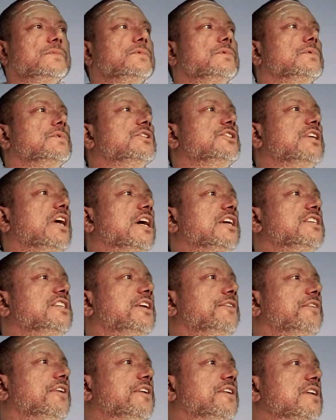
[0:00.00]
Sakshi,
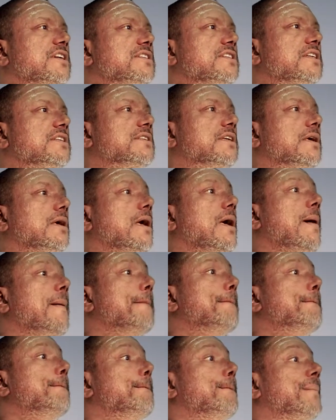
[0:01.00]
witness, is a
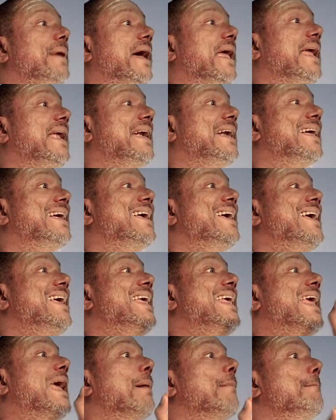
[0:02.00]
mind
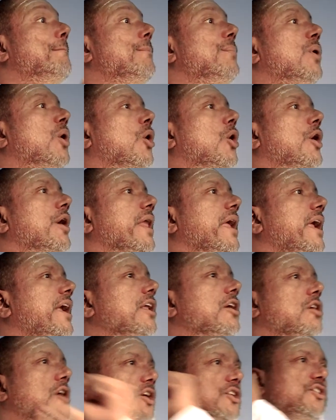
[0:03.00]
embodied
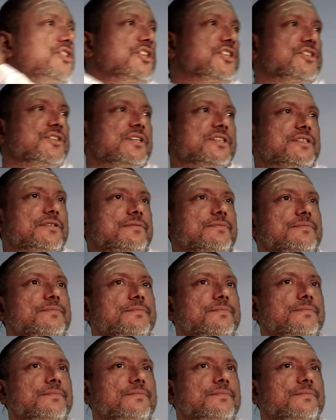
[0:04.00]
consciousness.